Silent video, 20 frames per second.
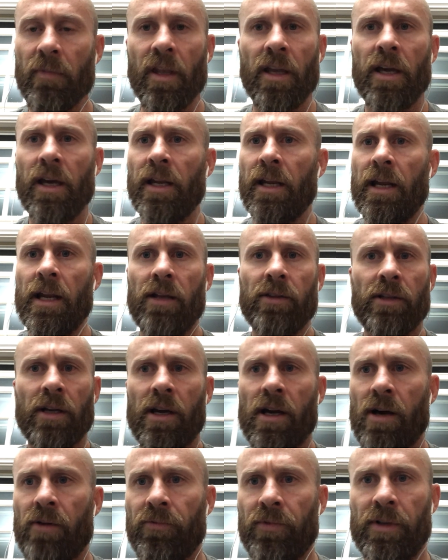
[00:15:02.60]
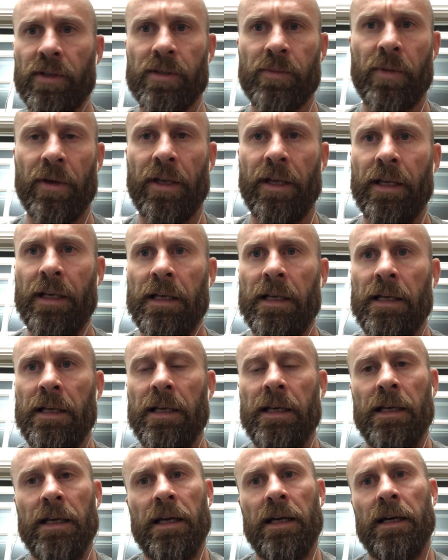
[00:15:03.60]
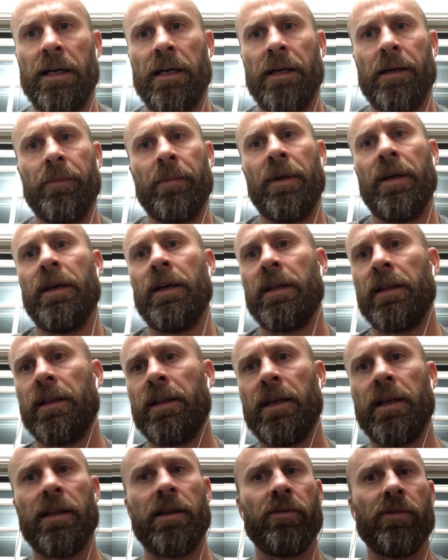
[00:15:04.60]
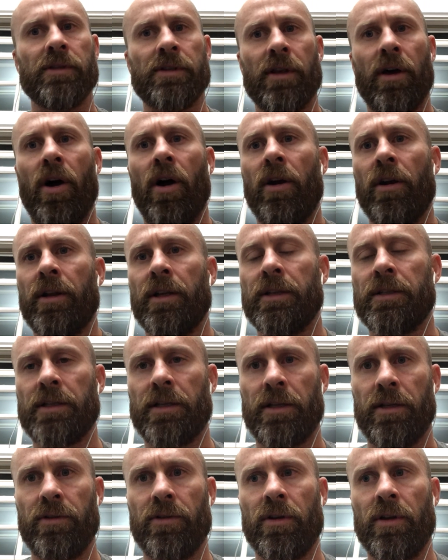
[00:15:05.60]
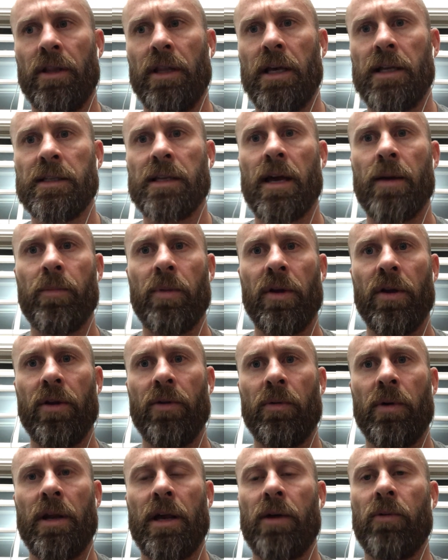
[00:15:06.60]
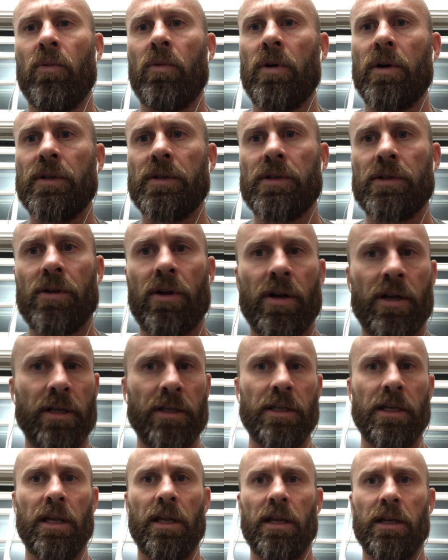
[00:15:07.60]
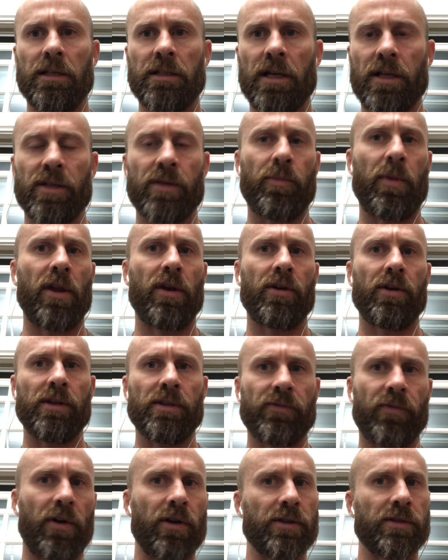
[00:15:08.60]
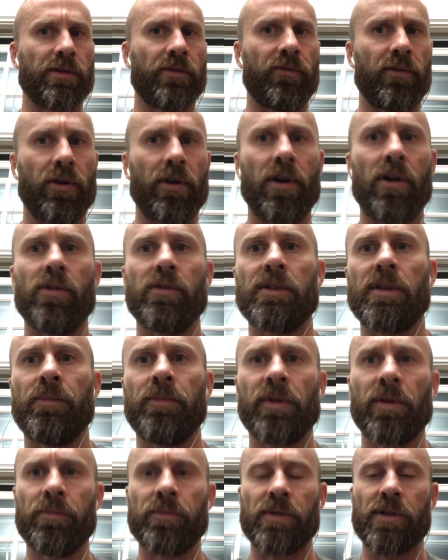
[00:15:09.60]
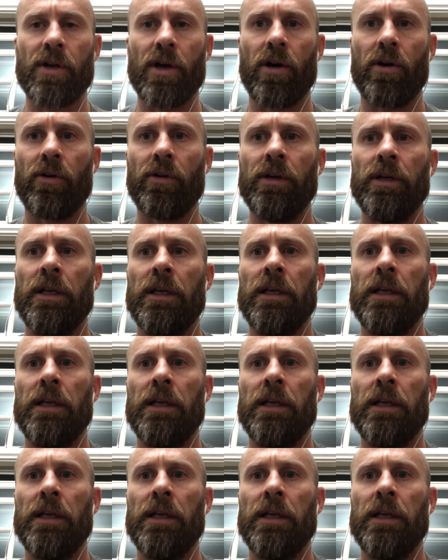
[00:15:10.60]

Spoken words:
got it out the conference, but the thing that was the hardest during that time period when I was starting to get a touch better as far as the vertigo symptoms go,